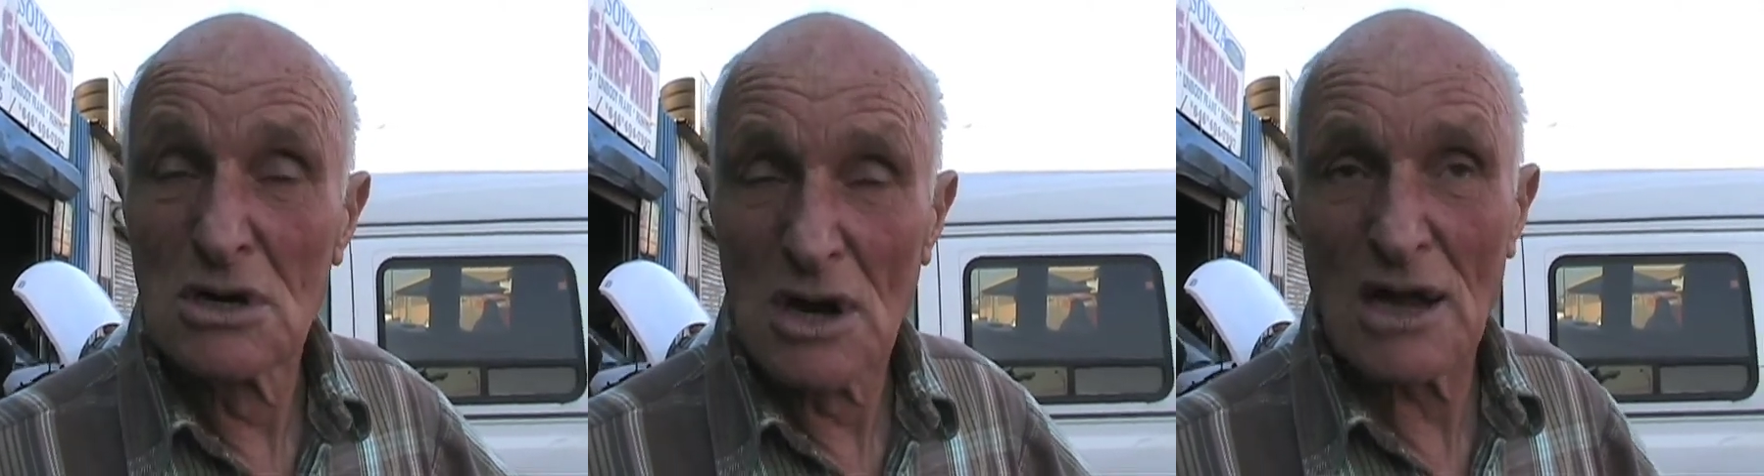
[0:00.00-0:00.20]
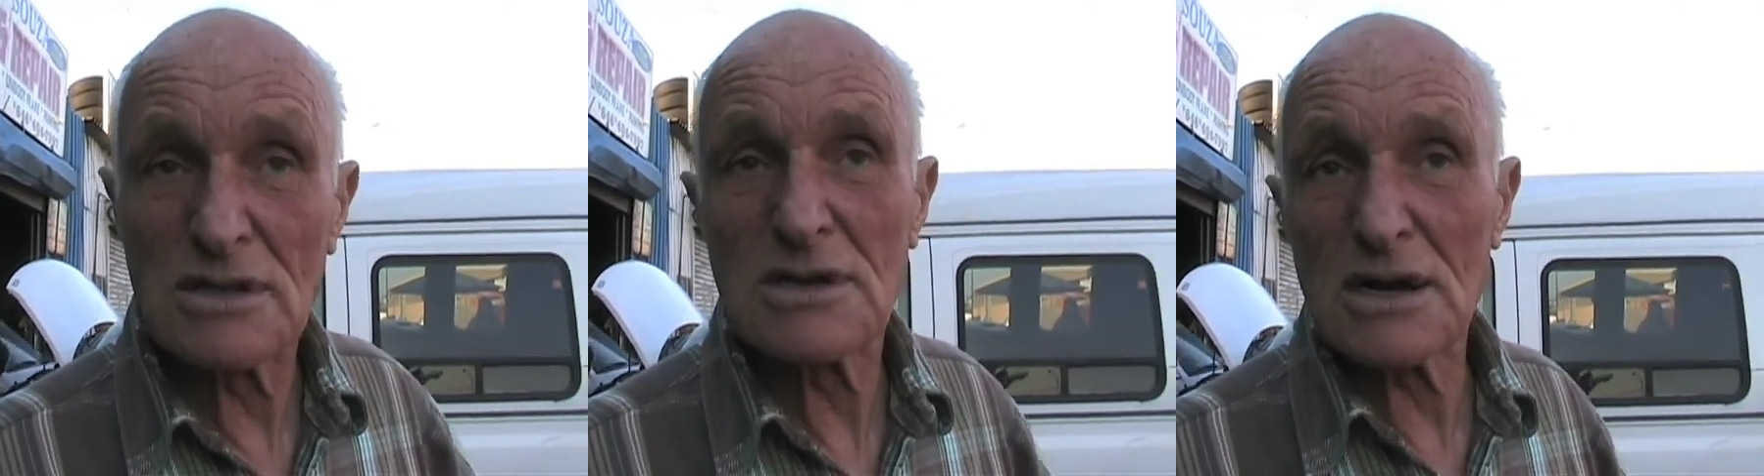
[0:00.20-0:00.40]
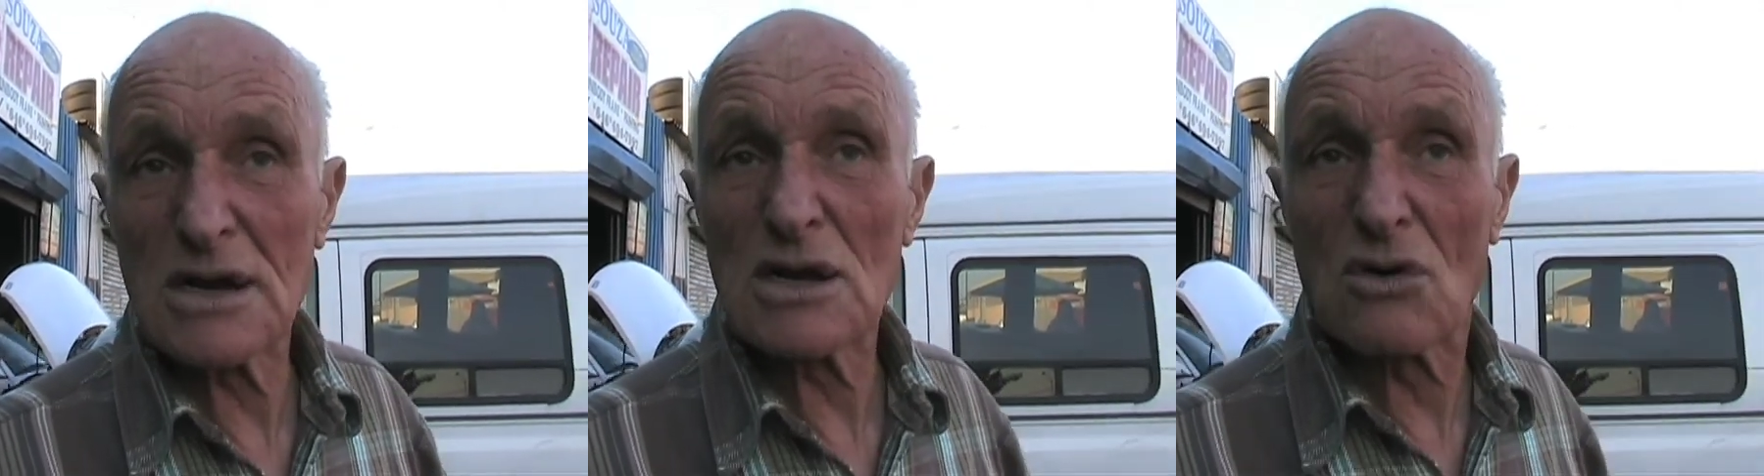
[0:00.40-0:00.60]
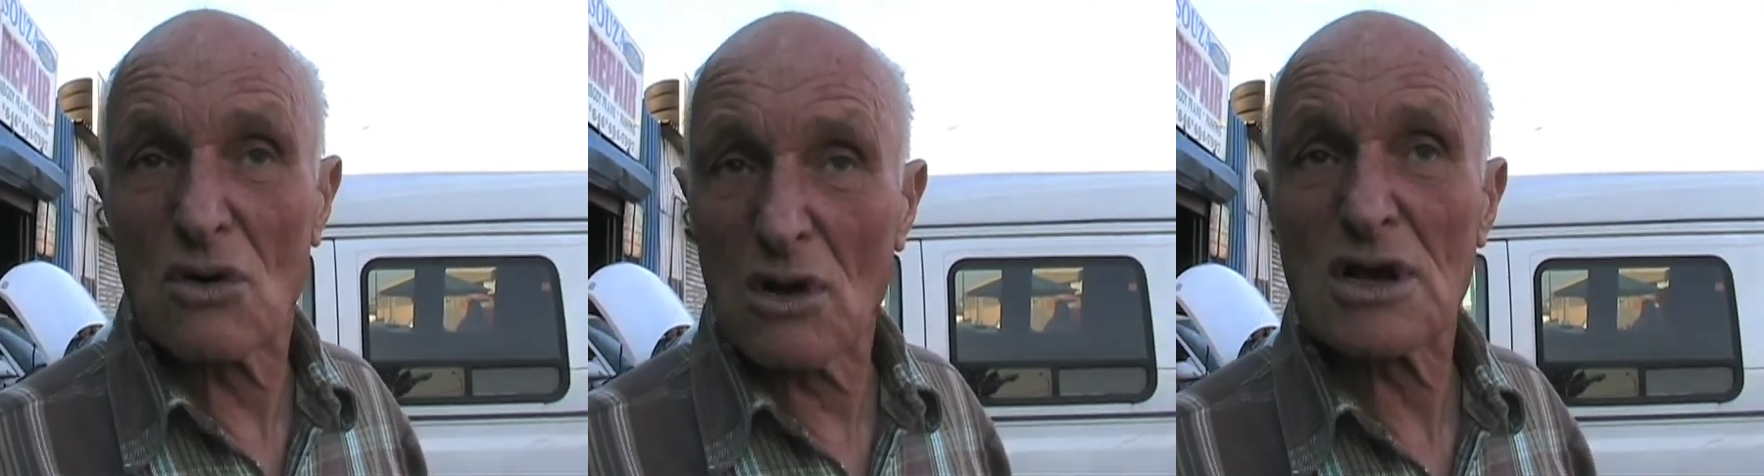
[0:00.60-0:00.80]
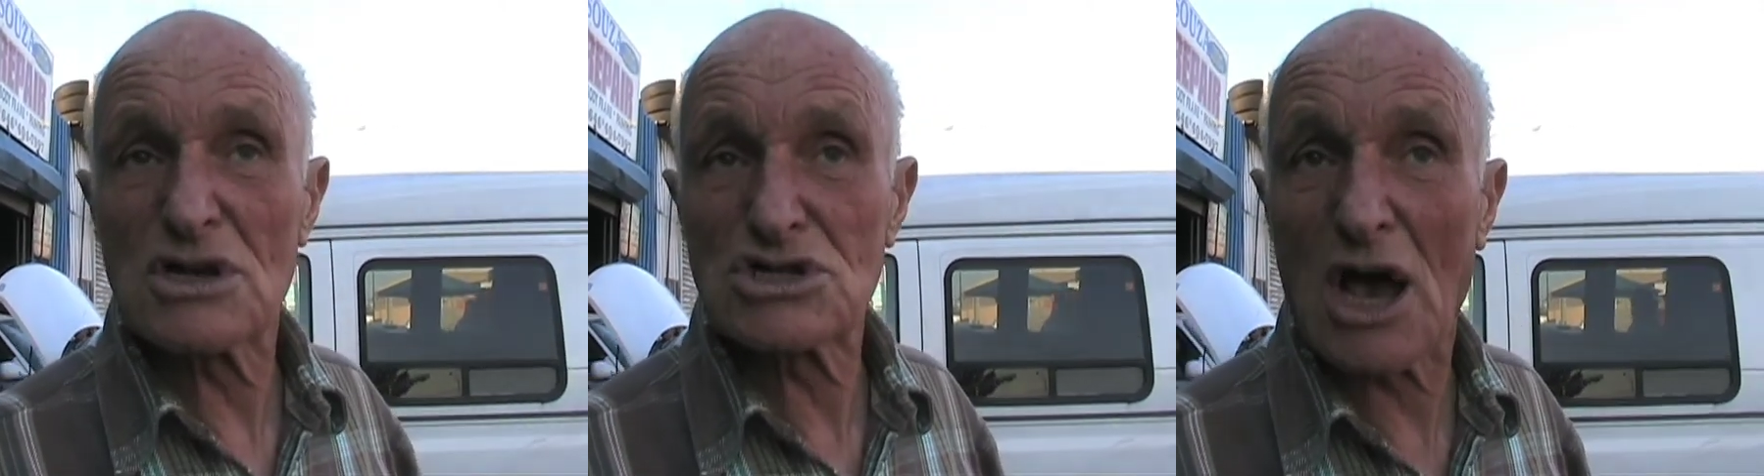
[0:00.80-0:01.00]
and then they
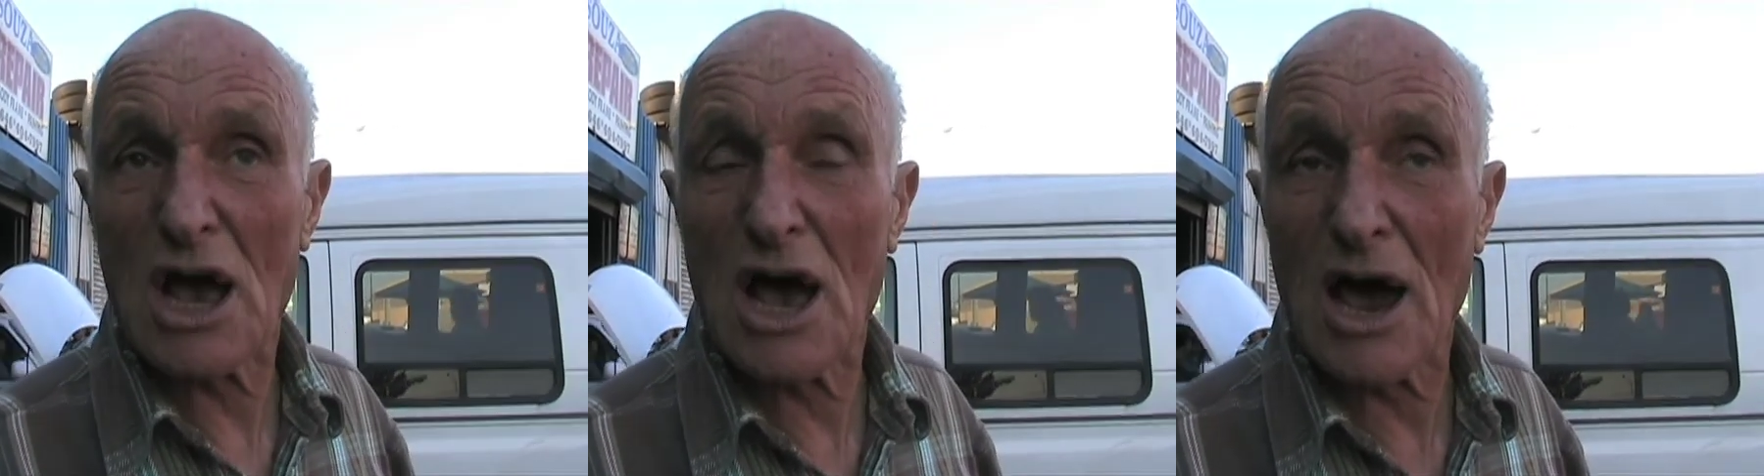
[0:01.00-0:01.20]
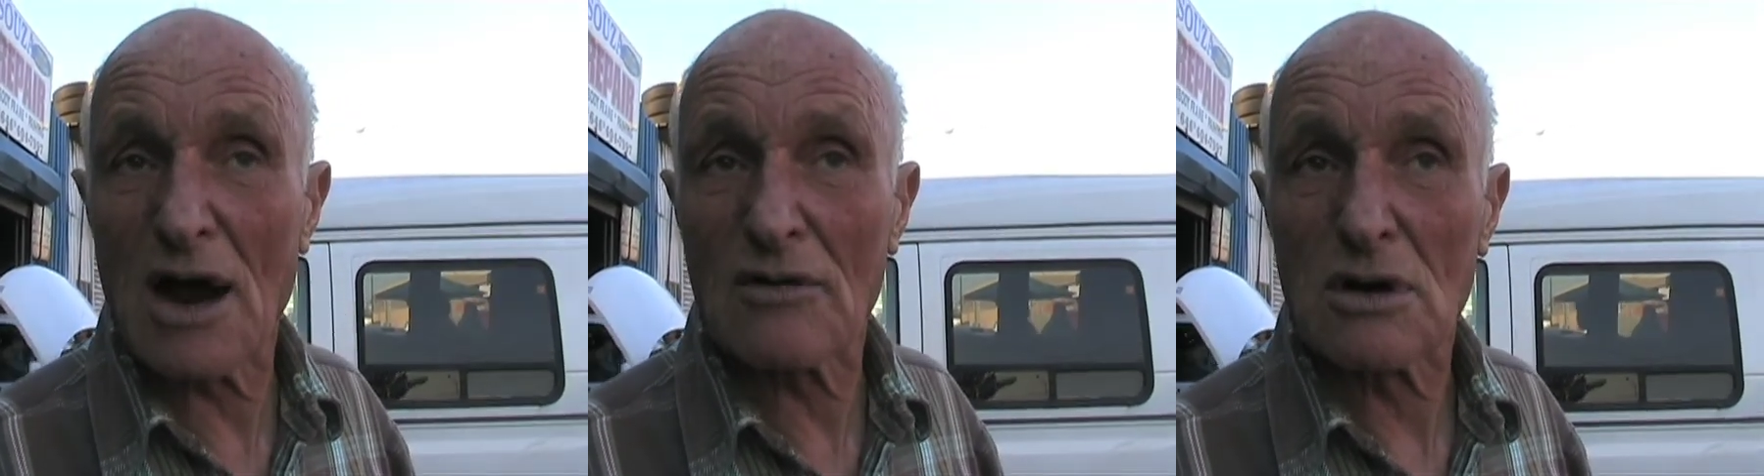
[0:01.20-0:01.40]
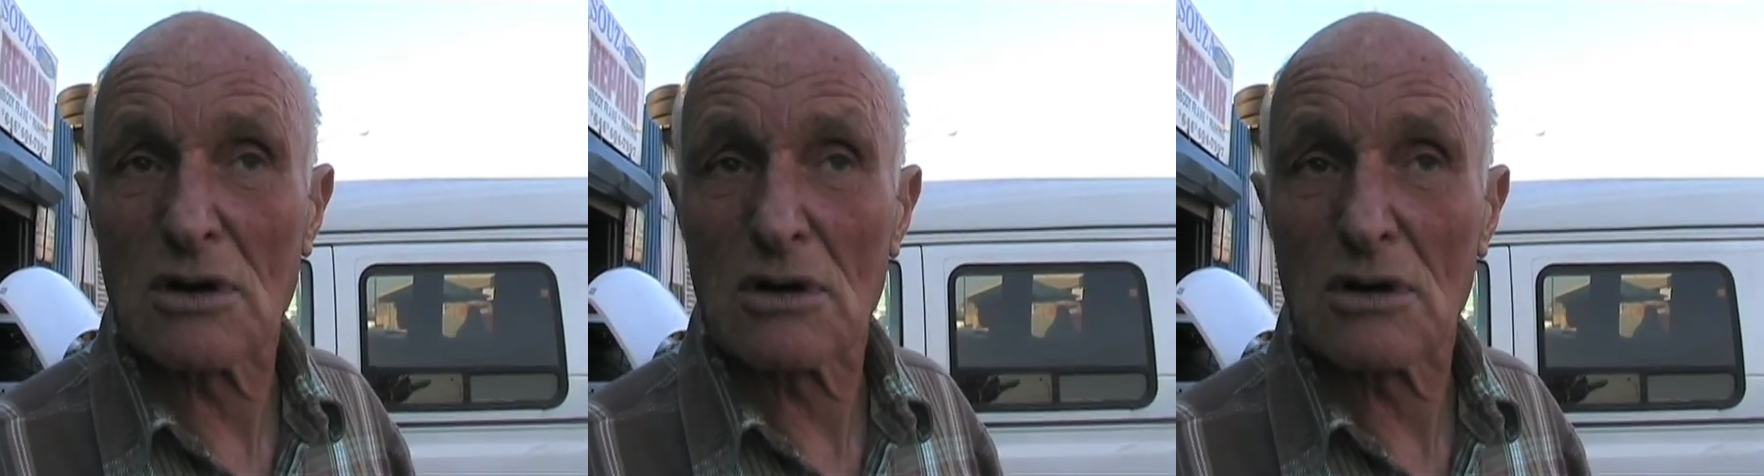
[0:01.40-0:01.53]
call us a horror.